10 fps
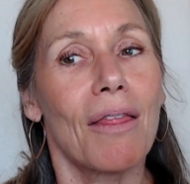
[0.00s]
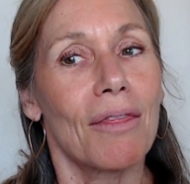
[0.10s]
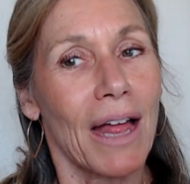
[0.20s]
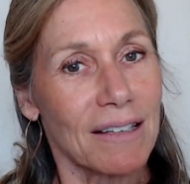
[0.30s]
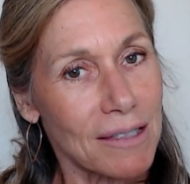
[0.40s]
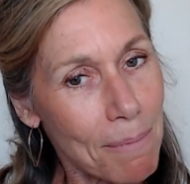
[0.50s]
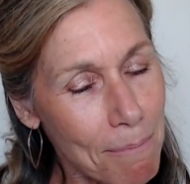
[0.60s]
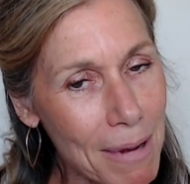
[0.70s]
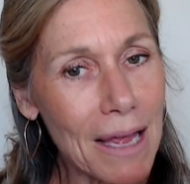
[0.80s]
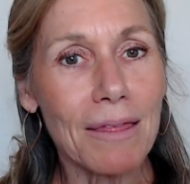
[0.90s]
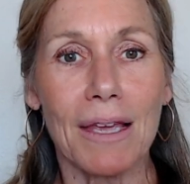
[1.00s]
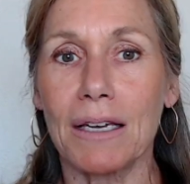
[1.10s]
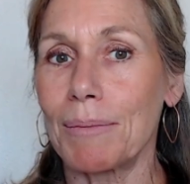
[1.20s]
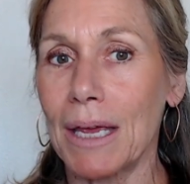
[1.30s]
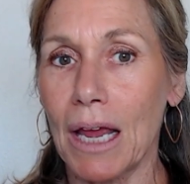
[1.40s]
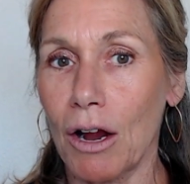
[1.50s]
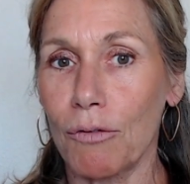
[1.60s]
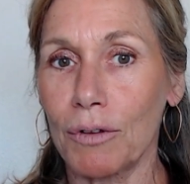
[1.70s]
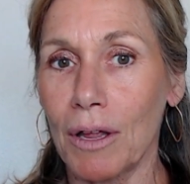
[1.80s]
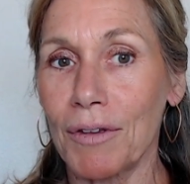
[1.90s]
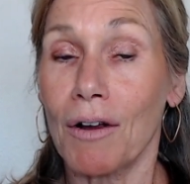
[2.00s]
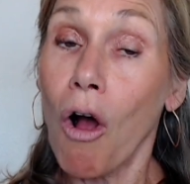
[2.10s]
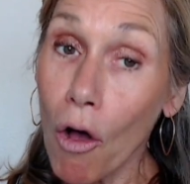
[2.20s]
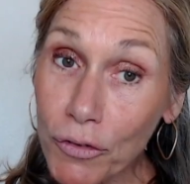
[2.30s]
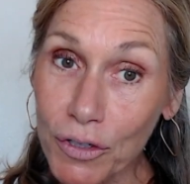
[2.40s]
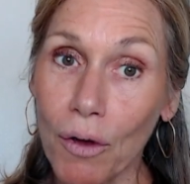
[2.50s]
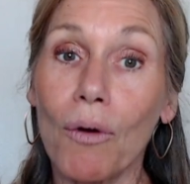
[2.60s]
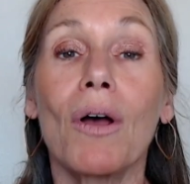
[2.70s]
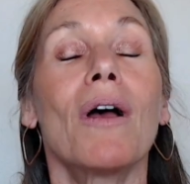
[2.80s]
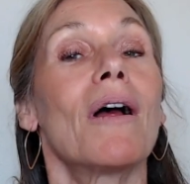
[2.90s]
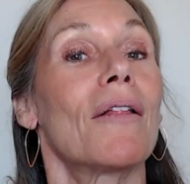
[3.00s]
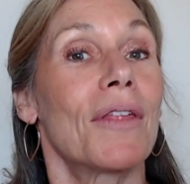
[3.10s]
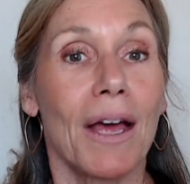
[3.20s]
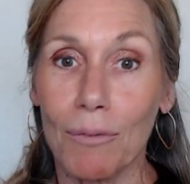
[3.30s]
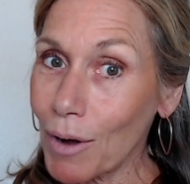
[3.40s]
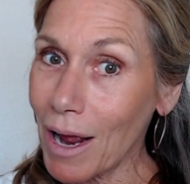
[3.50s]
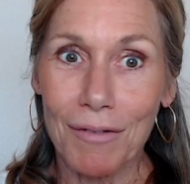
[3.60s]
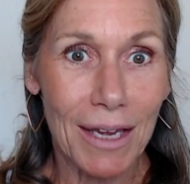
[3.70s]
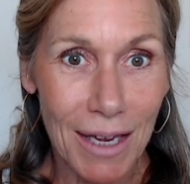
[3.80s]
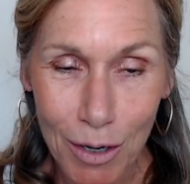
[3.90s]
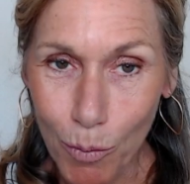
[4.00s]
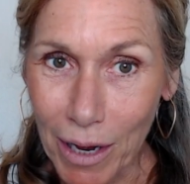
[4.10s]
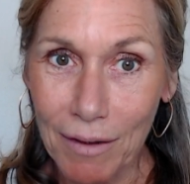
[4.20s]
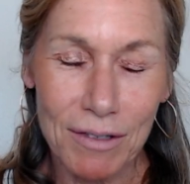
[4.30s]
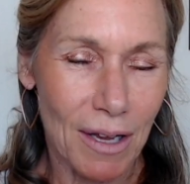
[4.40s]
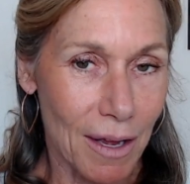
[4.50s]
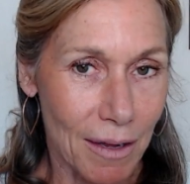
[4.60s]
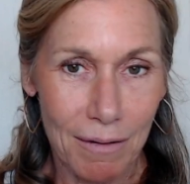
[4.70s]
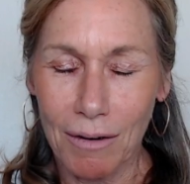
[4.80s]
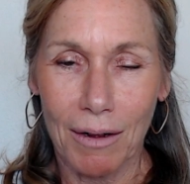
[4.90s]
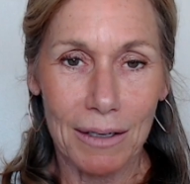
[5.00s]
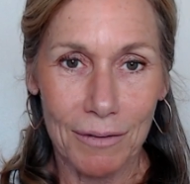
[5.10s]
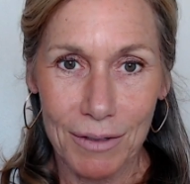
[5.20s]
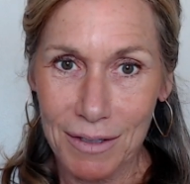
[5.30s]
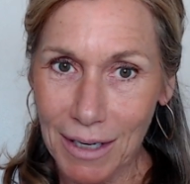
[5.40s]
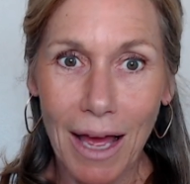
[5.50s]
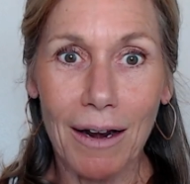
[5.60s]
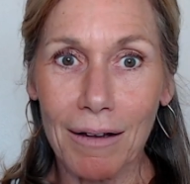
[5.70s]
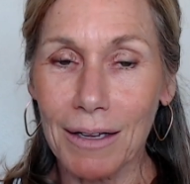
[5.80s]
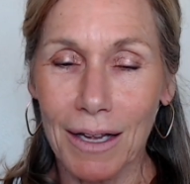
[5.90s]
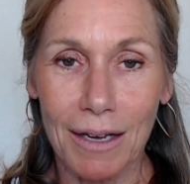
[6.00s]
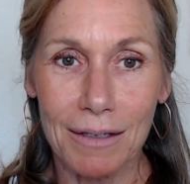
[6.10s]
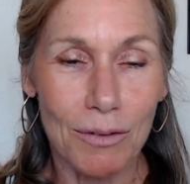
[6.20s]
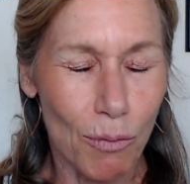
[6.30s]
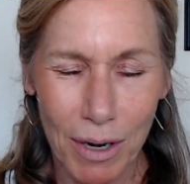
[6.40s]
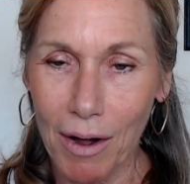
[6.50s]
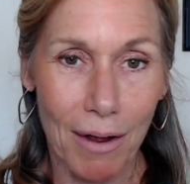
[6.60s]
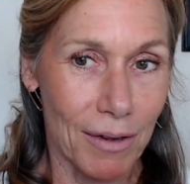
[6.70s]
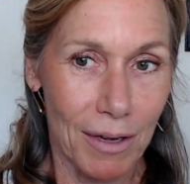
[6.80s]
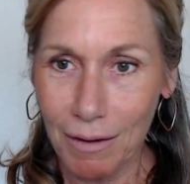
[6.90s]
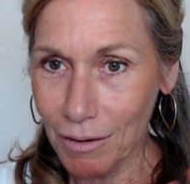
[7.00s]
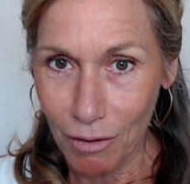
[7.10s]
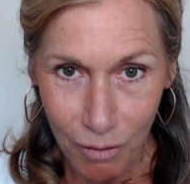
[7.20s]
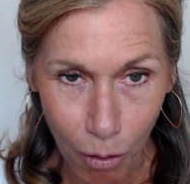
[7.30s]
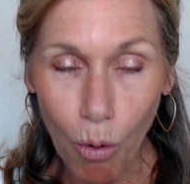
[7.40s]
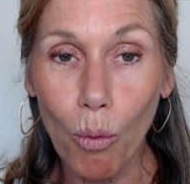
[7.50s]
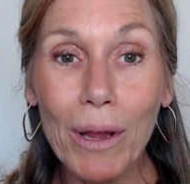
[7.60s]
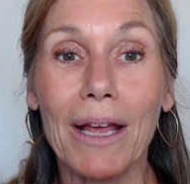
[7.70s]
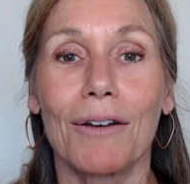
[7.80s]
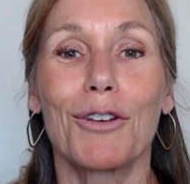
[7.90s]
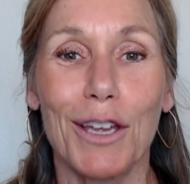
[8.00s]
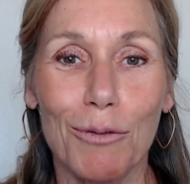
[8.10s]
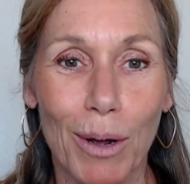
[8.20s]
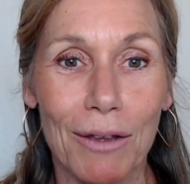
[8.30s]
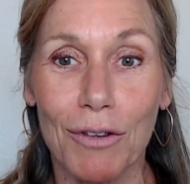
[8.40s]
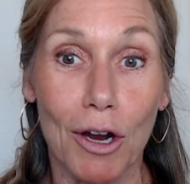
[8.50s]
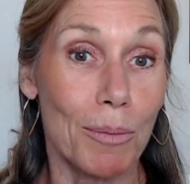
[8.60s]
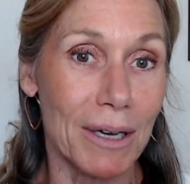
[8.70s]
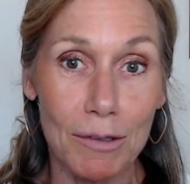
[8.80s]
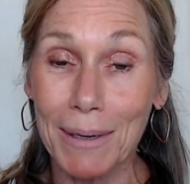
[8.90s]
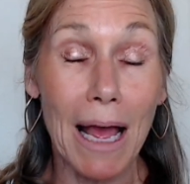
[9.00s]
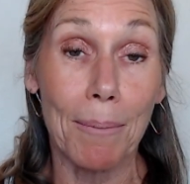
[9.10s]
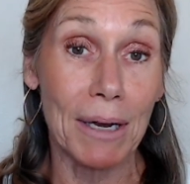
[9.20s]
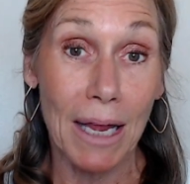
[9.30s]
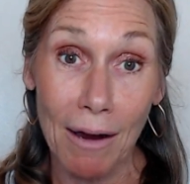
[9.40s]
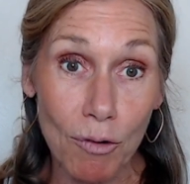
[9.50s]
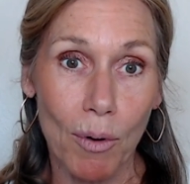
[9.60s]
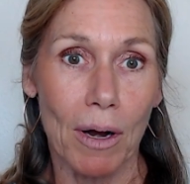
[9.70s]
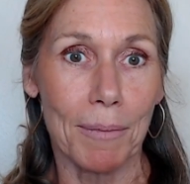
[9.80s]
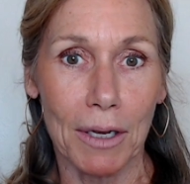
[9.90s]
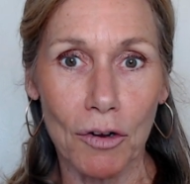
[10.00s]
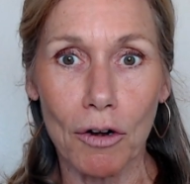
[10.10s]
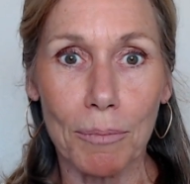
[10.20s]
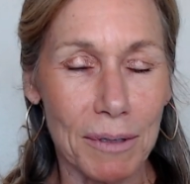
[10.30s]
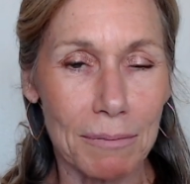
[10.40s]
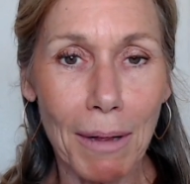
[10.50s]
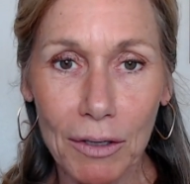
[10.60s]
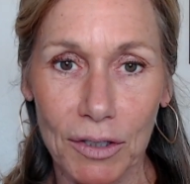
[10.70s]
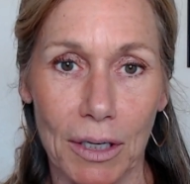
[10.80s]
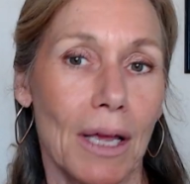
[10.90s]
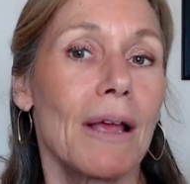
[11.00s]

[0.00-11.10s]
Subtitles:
That's the main thing to be careful of here. Also, that we're having heat waves. I live in Seattle, and we are having a whole week of heat wave here, but it's been happening everywhere. I mean, Europe is melting.